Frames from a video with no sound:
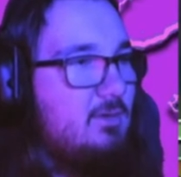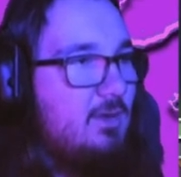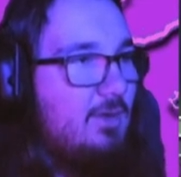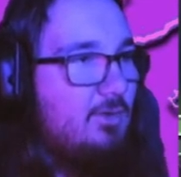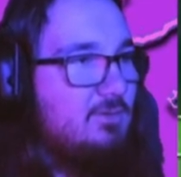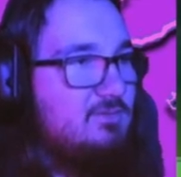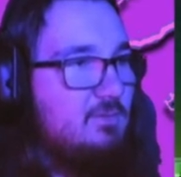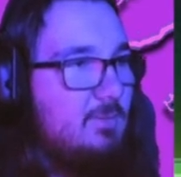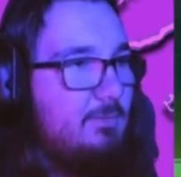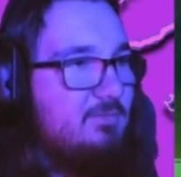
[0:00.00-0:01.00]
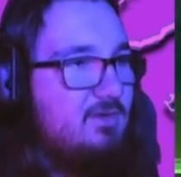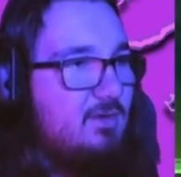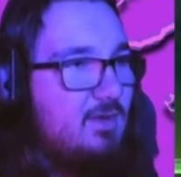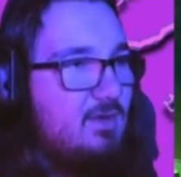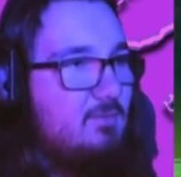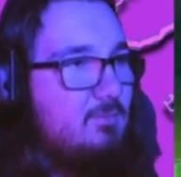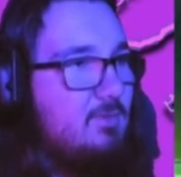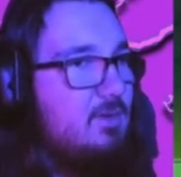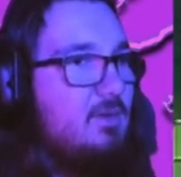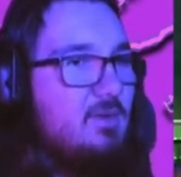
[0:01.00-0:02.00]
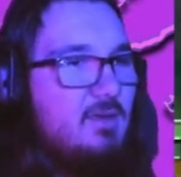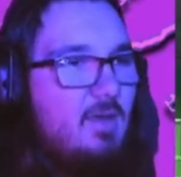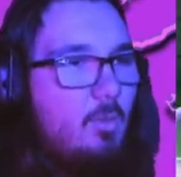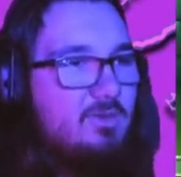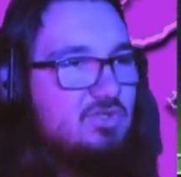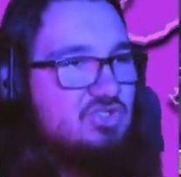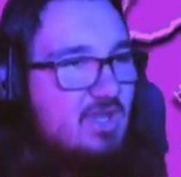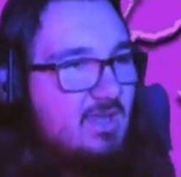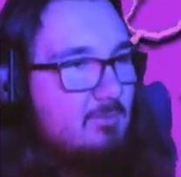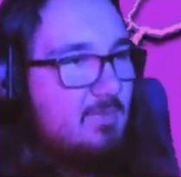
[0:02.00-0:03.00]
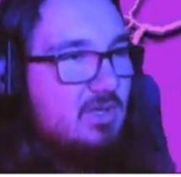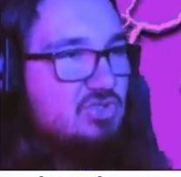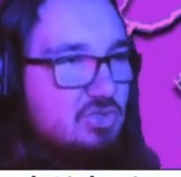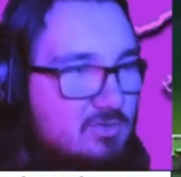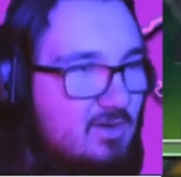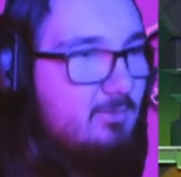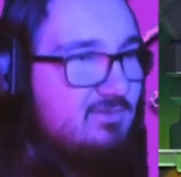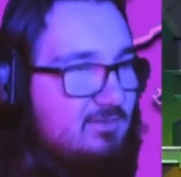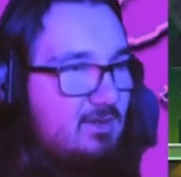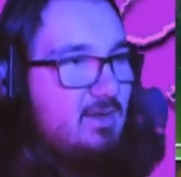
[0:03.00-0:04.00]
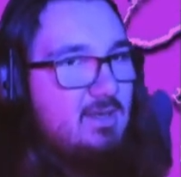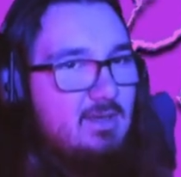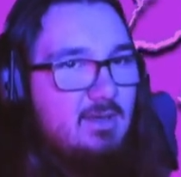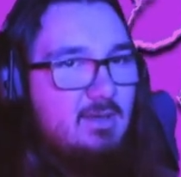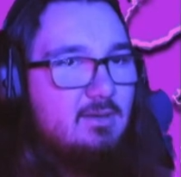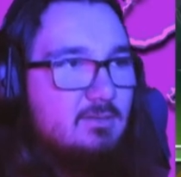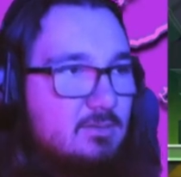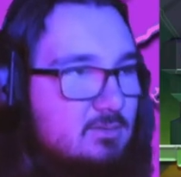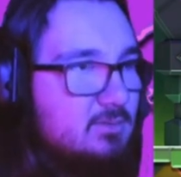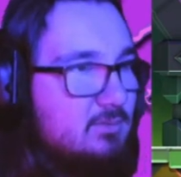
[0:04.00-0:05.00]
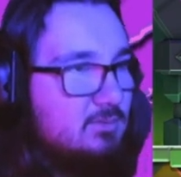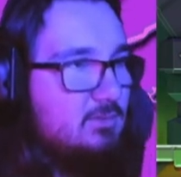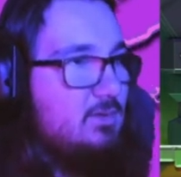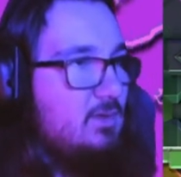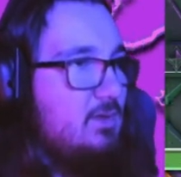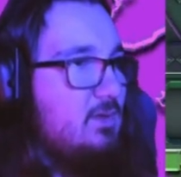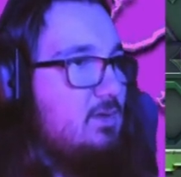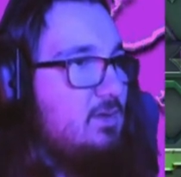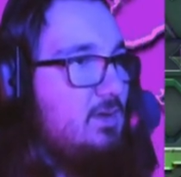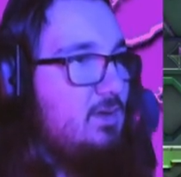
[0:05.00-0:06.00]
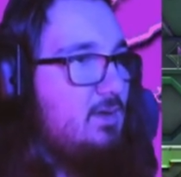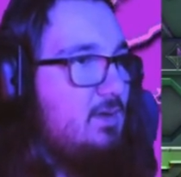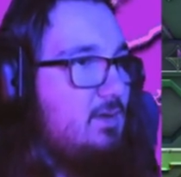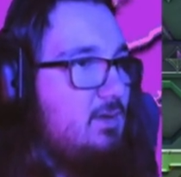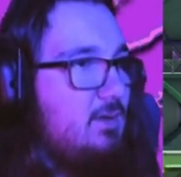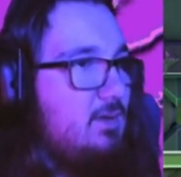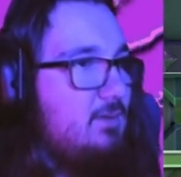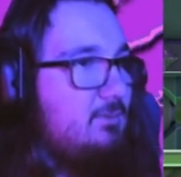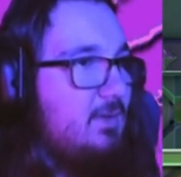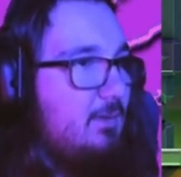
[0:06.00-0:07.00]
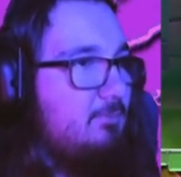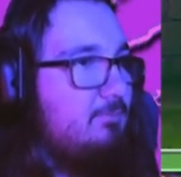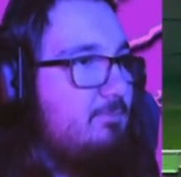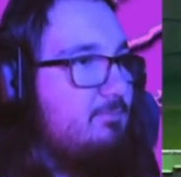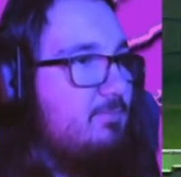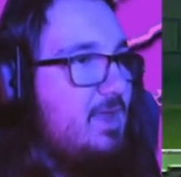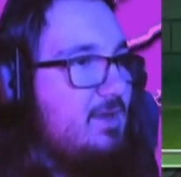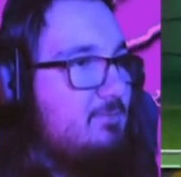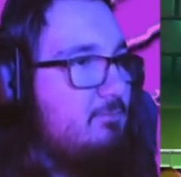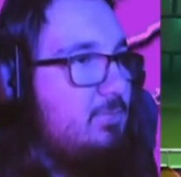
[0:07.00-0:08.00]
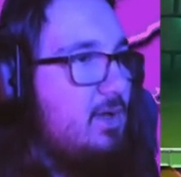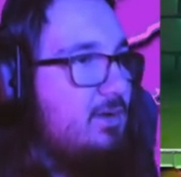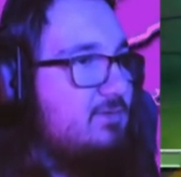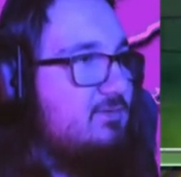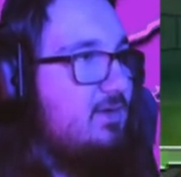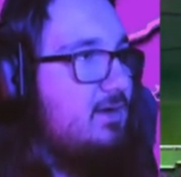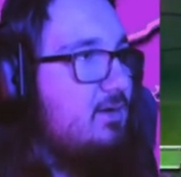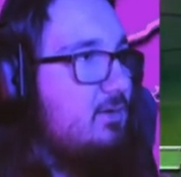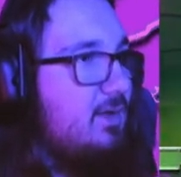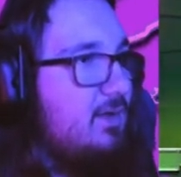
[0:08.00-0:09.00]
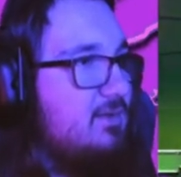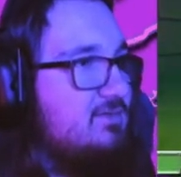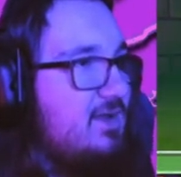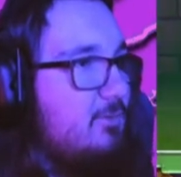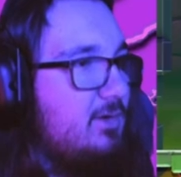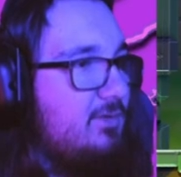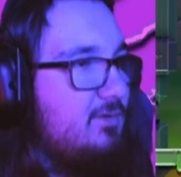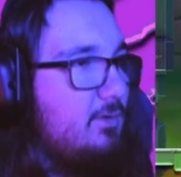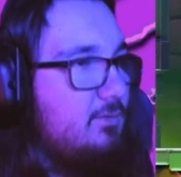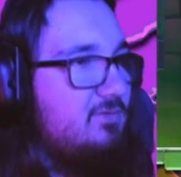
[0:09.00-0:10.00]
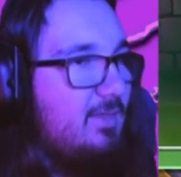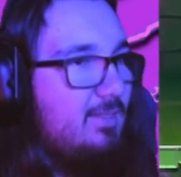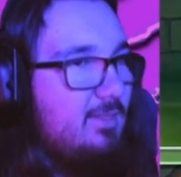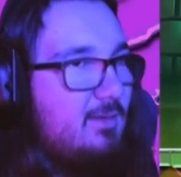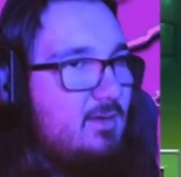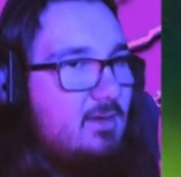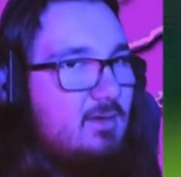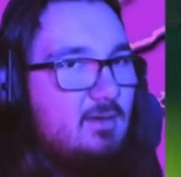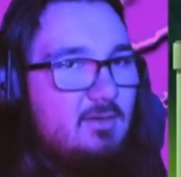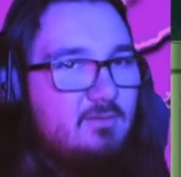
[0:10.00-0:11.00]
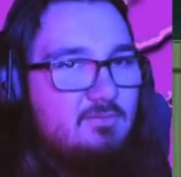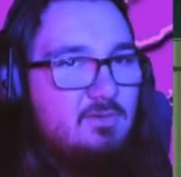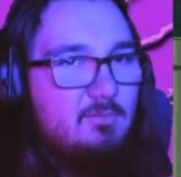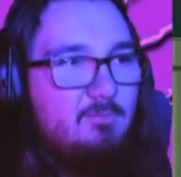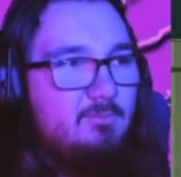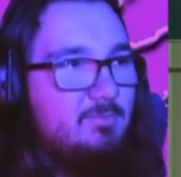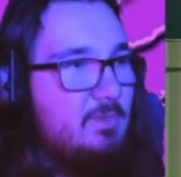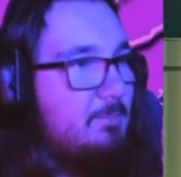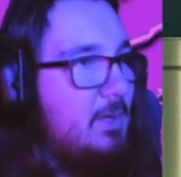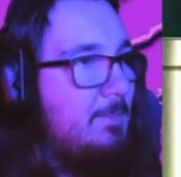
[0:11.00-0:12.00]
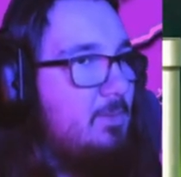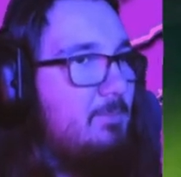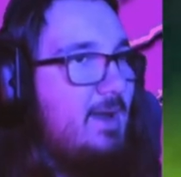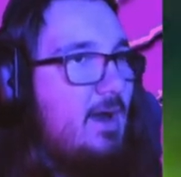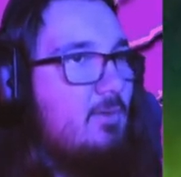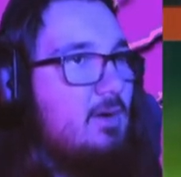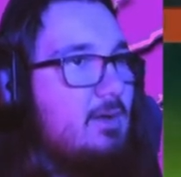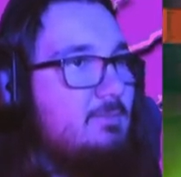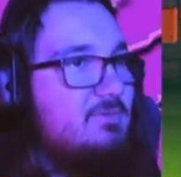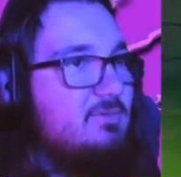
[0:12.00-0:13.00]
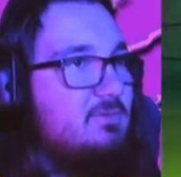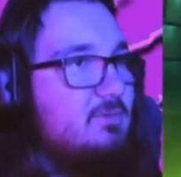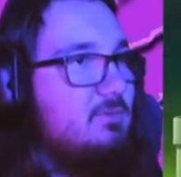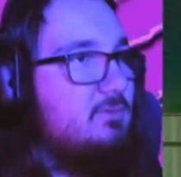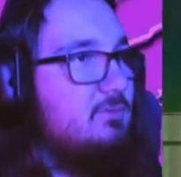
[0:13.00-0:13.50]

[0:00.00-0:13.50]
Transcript: Okay, good, so the bubbles can get them. I wanted to check and make sure there wasn't any, uh... Uh, like hidden blocks there. Okay, I'll take one of those. I love the, the purple power-ups.